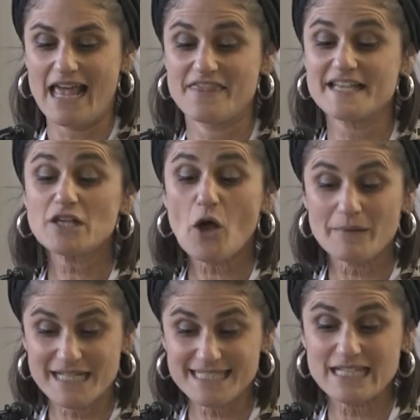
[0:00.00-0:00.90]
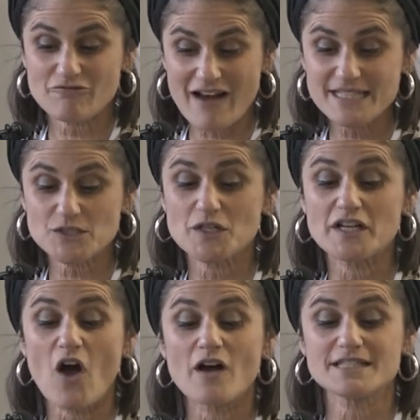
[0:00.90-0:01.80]
This homiletic rests on
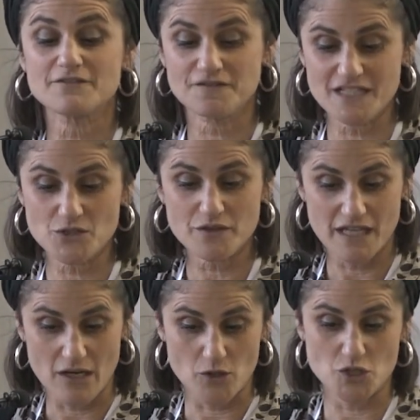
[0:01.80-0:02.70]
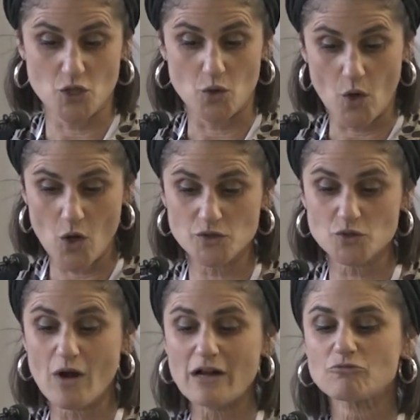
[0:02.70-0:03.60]
an artificial theological
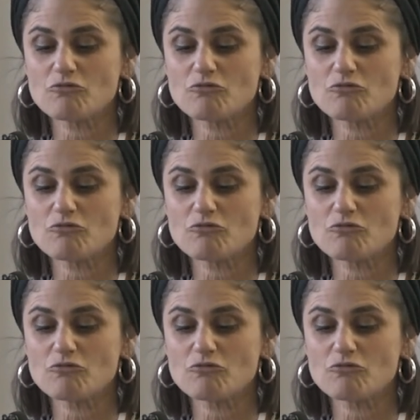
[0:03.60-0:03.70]
construct